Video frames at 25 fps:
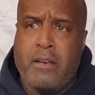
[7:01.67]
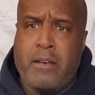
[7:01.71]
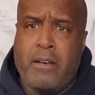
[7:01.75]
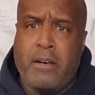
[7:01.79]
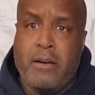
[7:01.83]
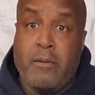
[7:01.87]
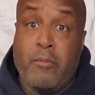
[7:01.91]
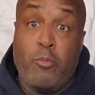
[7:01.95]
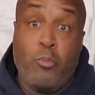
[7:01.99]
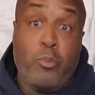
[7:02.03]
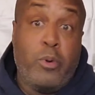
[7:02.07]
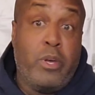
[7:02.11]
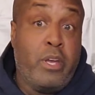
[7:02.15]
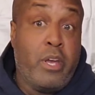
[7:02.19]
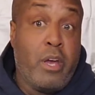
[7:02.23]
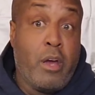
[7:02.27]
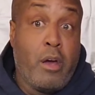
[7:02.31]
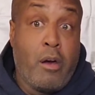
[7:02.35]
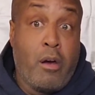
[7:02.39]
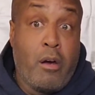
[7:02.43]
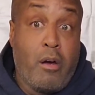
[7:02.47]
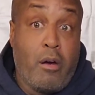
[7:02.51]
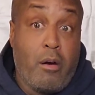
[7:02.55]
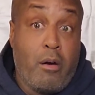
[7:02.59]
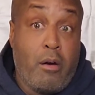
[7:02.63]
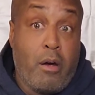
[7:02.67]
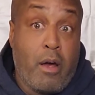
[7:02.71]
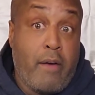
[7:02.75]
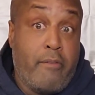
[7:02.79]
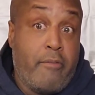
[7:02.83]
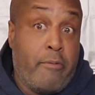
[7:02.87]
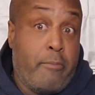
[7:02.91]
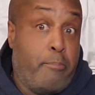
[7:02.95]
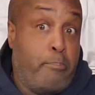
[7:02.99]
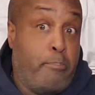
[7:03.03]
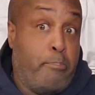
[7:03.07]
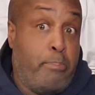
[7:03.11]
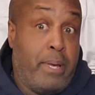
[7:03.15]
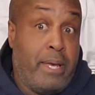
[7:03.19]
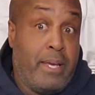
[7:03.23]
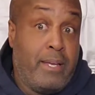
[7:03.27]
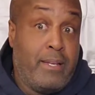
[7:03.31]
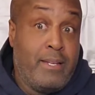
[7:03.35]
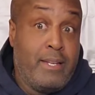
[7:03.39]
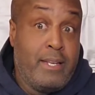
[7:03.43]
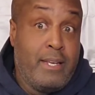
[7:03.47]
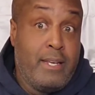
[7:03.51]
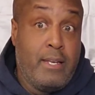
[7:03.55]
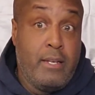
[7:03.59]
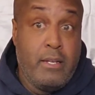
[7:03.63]
Uh, we are, uh, have a
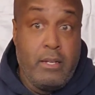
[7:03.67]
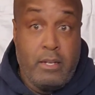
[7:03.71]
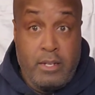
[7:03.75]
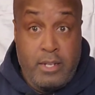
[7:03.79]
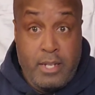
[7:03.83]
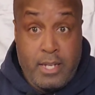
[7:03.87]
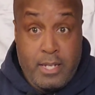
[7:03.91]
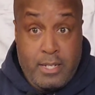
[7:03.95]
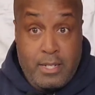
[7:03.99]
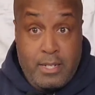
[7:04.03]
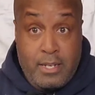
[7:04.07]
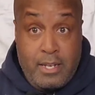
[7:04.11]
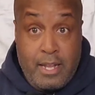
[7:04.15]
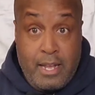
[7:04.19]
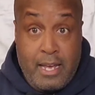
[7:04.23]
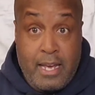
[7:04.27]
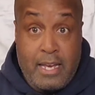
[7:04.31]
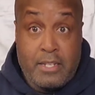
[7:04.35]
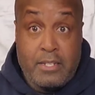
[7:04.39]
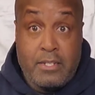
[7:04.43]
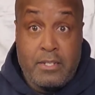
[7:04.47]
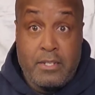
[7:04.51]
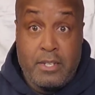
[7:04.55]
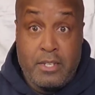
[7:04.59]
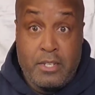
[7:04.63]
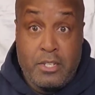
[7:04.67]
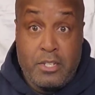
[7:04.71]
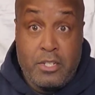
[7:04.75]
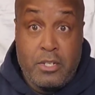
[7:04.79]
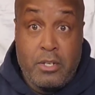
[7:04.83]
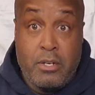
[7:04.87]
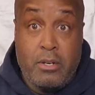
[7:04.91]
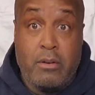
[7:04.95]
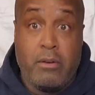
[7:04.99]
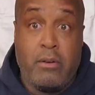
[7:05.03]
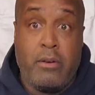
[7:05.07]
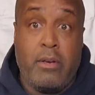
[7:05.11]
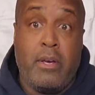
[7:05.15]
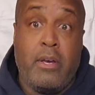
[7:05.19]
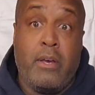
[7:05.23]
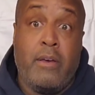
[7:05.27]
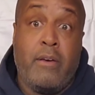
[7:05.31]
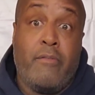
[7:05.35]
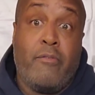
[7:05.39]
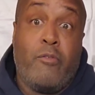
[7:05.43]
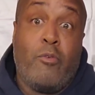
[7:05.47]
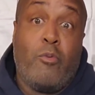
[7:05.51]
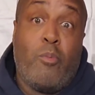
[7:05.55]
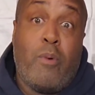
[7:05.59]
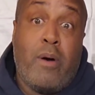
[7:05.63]
big need in this class this year
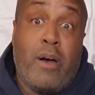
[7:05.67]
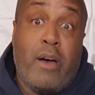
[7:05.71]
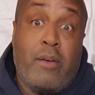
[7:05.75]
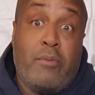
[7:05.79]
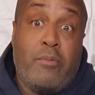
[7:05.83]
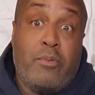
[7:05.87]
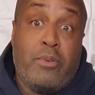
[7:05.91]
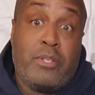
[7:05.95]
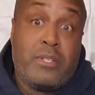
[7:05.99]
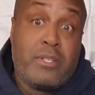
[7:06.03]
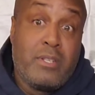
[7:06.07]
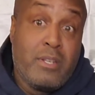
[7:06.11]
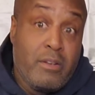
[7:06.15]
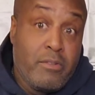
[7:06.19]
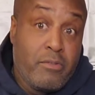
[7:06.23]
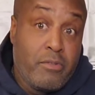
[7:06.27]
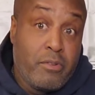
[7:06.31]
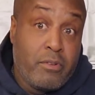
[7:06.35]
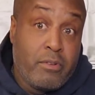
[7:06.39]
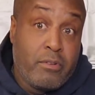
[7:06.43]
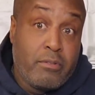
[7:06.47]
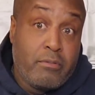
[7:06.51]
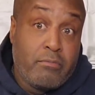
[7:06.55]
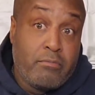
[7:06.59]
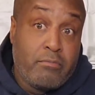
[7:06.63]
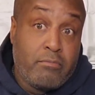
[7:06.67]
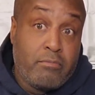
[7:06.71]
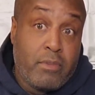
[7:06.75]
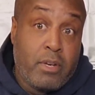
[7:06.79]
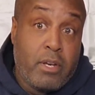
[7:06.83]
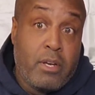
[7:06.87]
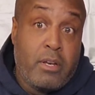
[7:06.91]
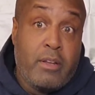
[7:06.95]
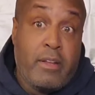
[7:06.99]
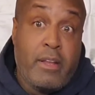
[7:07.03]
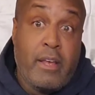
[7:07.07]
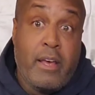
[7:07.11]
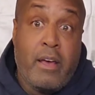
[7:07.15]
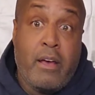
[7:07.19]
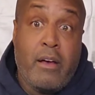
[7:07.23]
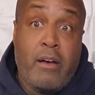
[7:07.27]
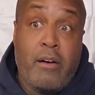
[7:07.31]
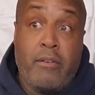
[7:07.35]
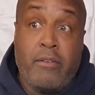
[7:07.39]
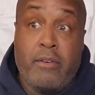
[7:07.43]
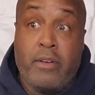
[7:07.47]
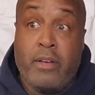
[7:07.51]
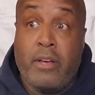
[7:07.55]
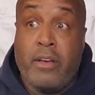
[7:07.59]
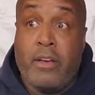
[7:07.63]
for wide receiver.
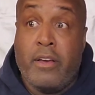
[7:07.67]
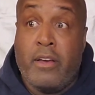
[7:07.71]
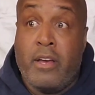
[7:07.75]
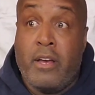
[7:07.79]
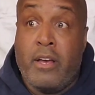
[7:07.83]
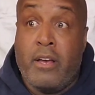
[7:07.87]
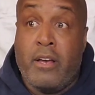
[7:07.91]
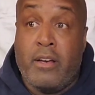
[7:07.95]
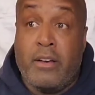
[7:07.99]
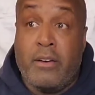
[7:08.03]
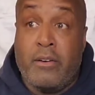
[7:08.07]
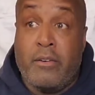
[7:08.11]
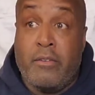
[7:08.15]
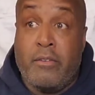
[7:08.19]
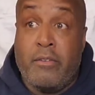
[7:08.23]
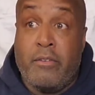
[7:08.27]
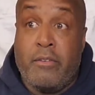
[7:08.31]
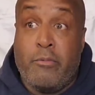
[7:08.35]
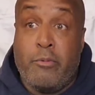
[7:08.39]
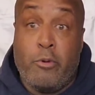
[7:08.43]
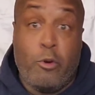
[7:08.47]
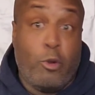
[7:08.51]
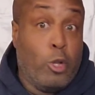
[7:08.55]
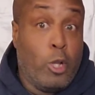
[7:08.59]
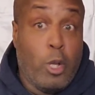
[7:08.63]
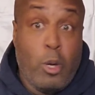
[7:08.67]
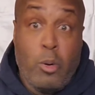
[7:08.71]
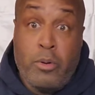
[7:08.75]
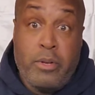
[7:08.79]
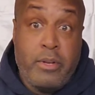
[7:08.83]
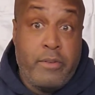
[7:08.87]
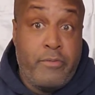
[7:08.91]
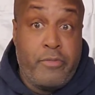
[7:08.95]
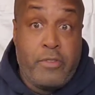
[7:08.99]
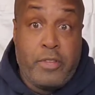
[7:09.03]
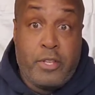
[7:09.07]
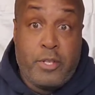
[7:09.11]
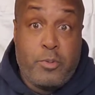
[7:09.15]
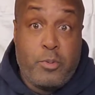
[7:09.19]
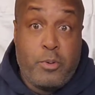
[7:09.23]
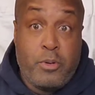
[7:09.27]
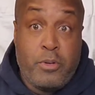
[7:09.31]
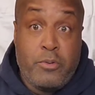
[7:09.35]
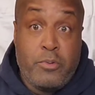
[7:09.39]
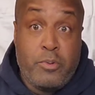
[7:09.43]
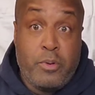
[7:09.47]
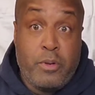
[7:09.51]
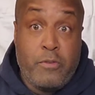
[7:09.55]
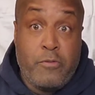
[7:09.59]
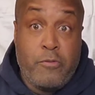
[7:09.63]
Now, uh, we're loaded for the
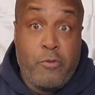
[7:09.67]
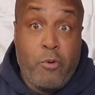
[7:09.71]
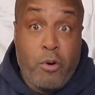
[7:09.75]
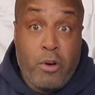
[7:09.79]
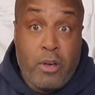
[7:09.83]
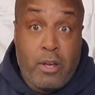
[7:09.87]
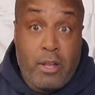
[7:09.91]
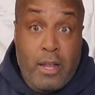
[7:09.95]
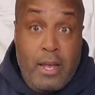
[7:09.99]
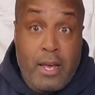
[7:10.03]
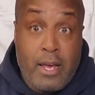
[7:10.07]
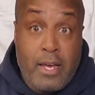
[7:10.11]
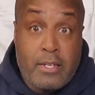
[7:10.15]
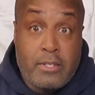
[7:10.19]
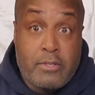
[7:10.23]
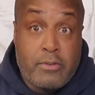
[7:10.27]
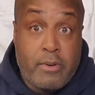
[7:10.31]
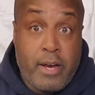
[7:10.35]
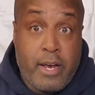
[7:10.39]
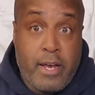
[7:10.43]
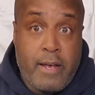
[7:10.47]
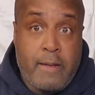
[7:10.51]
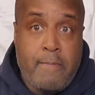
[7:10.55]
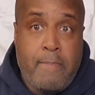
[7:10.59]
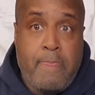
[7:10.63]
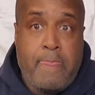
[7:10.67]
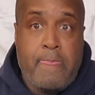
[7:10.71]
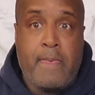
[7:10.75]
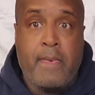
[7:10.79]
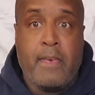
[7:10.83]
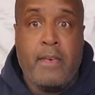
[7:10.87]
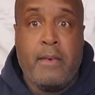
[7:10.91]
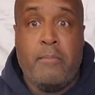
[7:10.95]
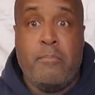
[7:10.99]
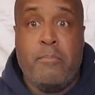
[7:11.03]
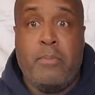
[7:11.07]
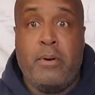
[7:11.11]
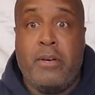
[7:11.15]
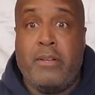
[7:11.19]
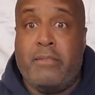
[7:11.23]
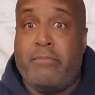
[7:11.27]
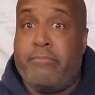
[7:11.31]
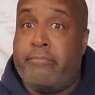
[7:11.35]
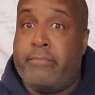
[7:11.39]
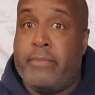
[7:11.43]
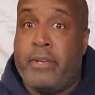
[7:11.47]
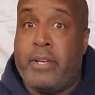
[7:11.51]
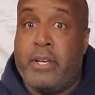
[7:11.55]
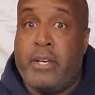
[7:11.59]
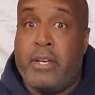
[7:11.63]
2024 class, right? But
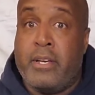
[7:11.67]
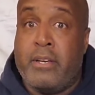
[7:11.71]
it